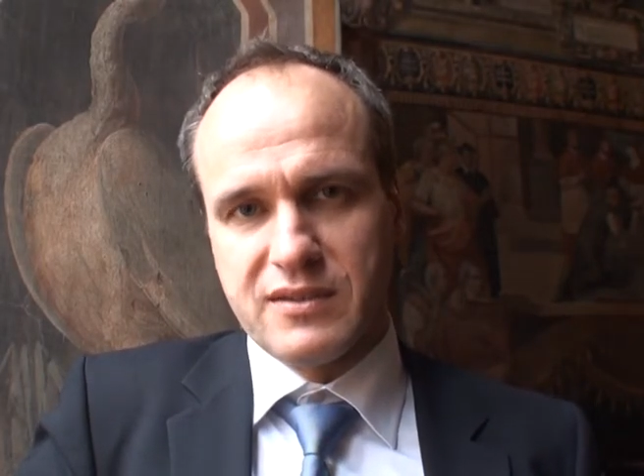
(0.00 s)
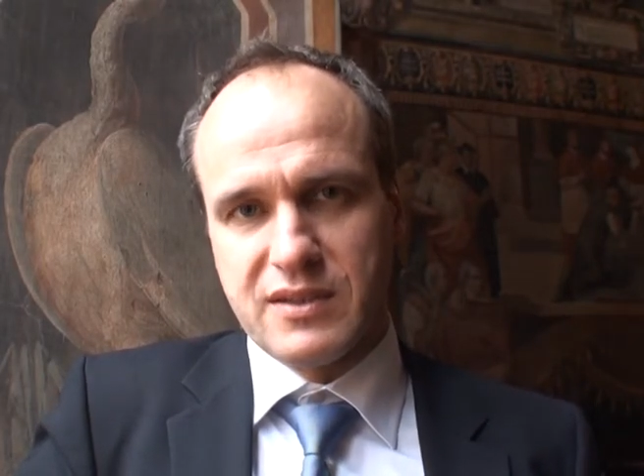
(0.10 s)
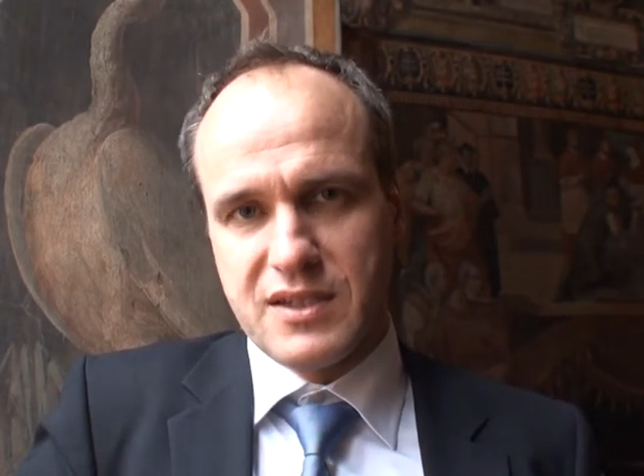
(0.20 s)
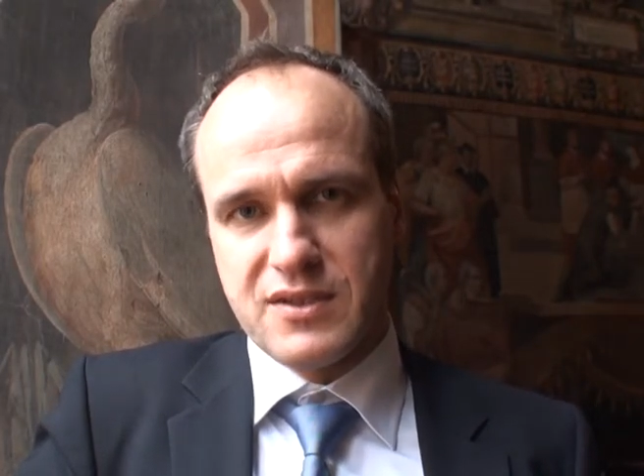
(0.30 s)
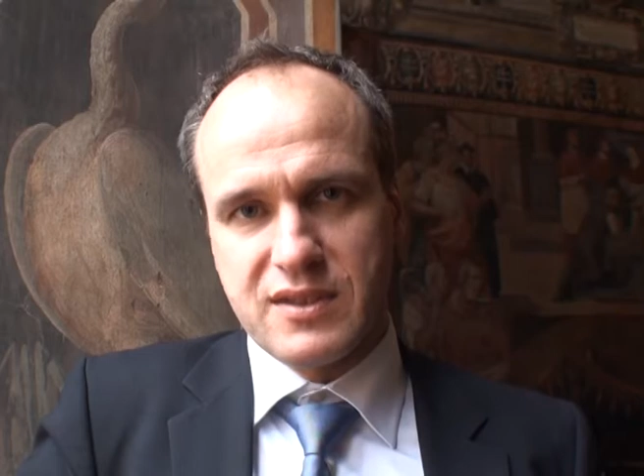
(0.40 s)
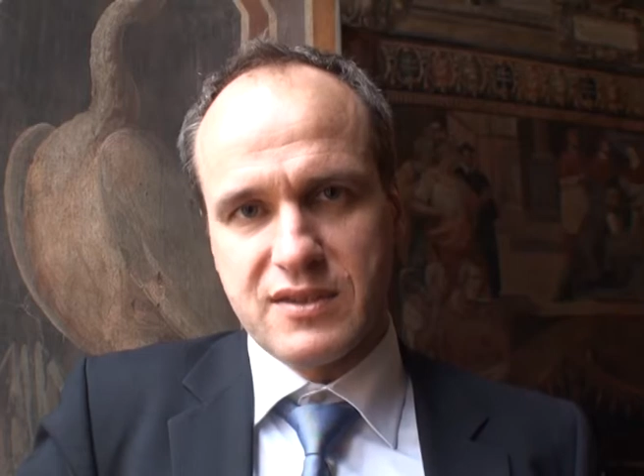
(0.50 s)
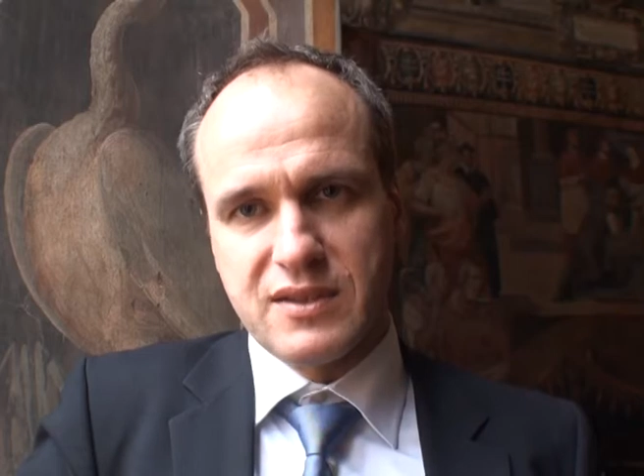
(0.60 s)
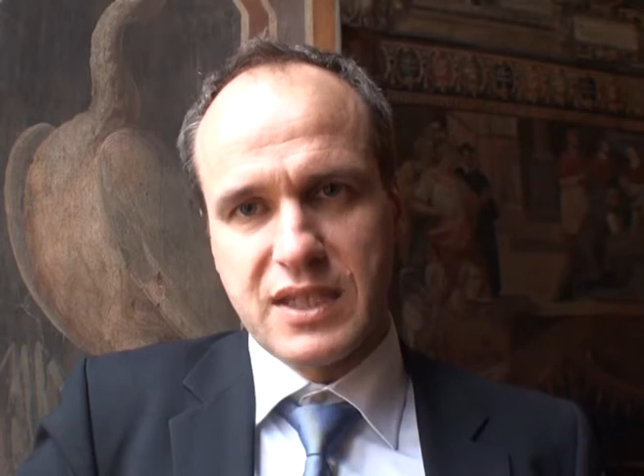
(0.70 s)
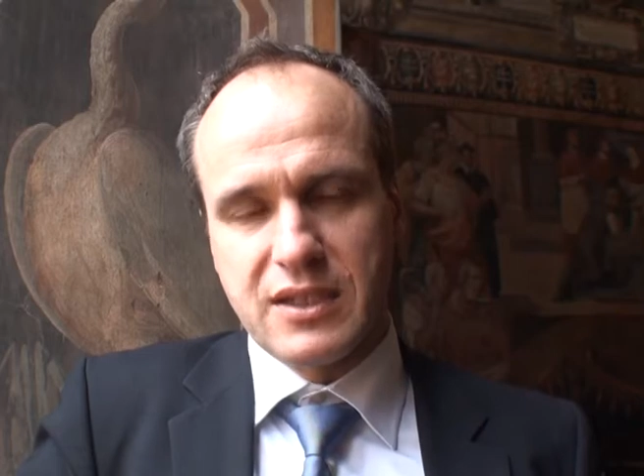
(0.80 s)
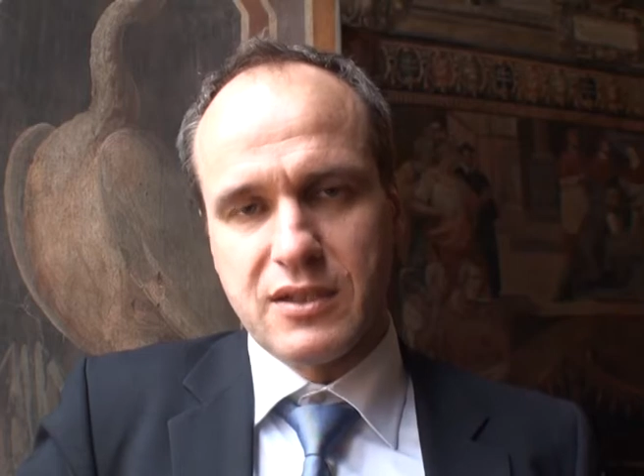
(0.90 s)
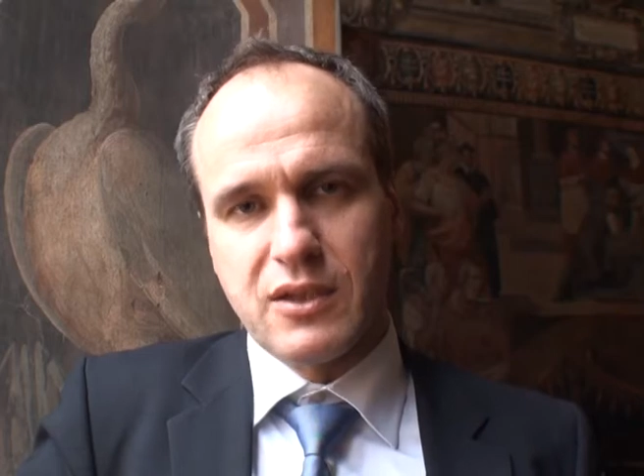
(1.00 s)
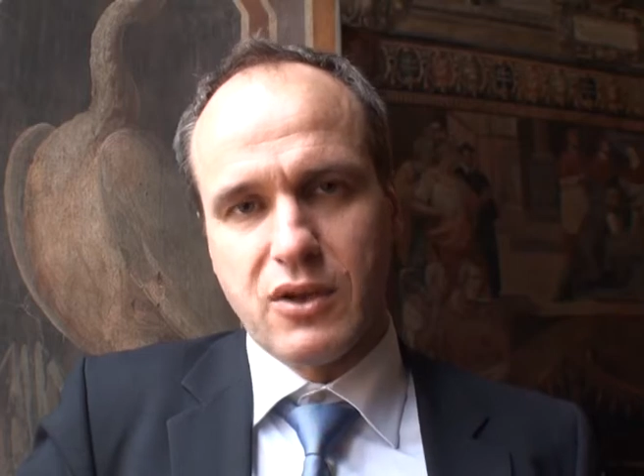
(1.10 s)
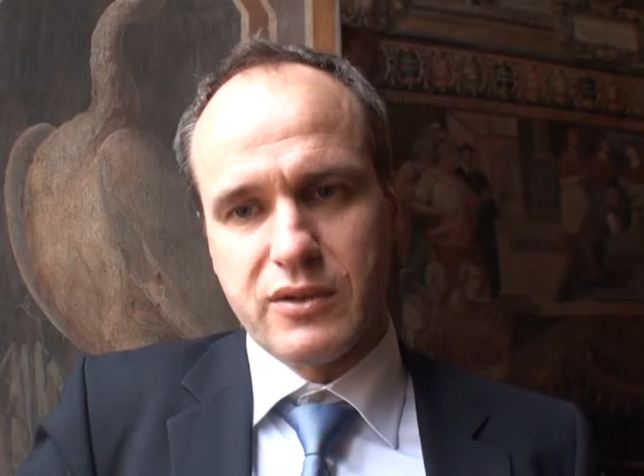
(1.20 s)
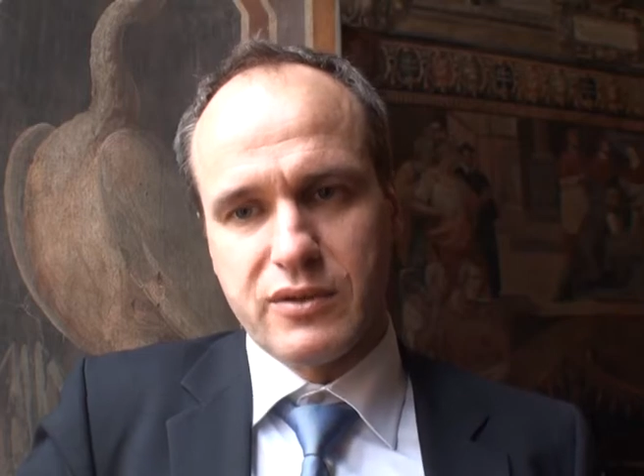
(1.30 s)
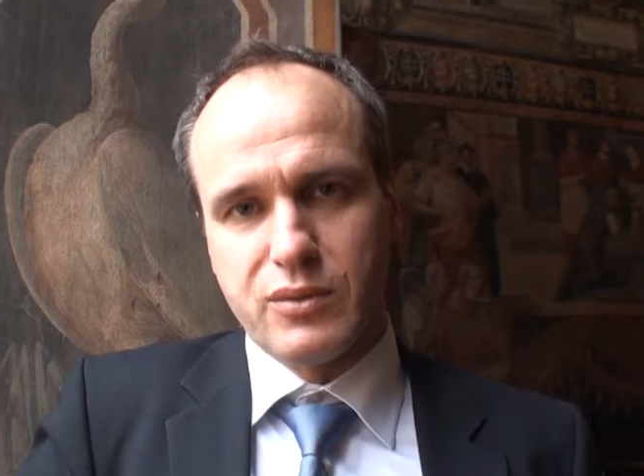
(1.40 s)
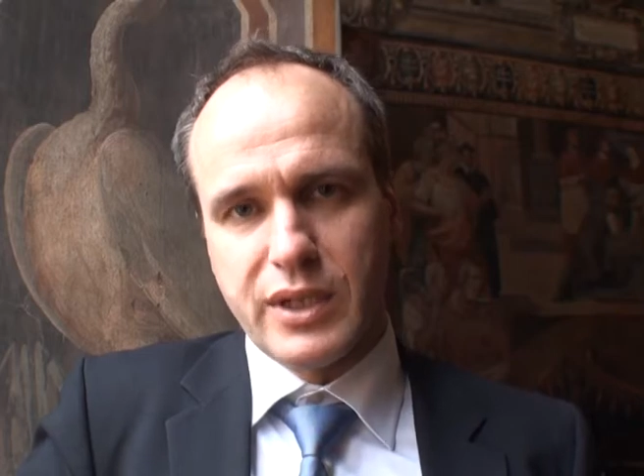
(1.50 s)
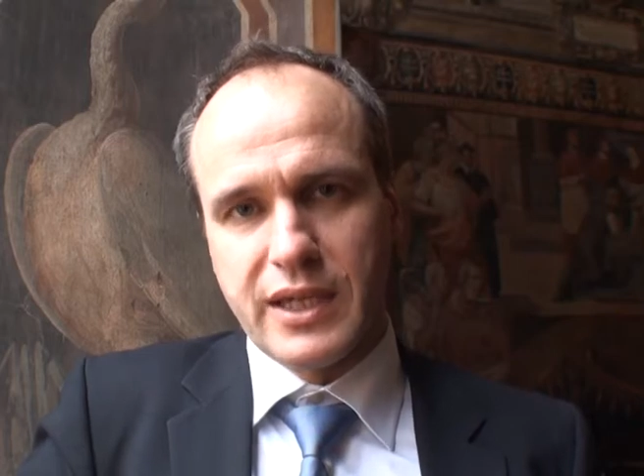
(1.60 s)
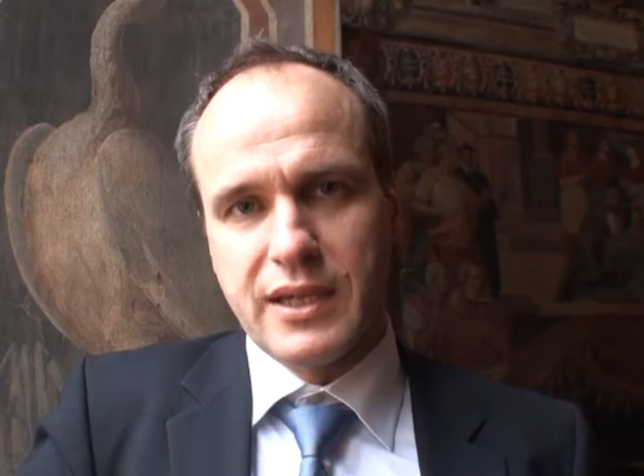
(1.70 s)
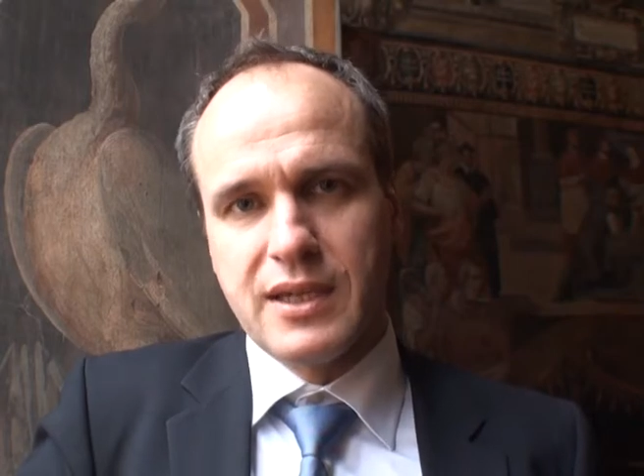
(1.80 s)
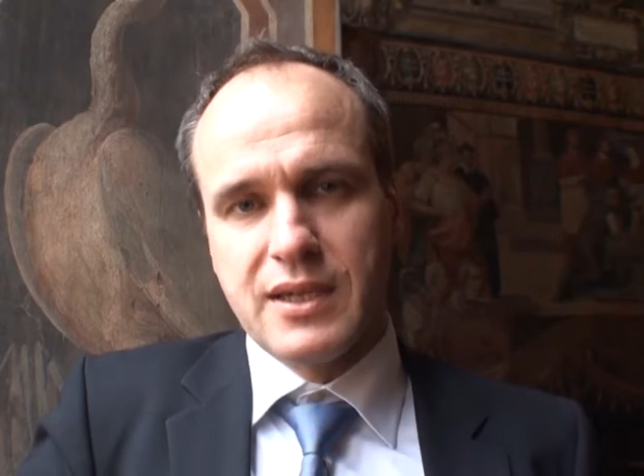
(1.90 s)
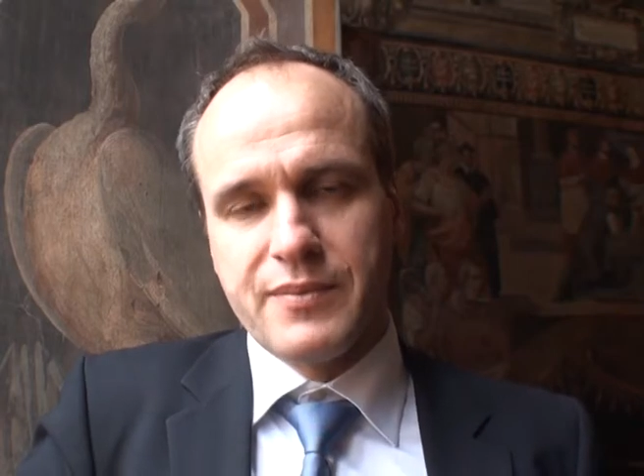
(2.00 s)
decisions is needed along the way.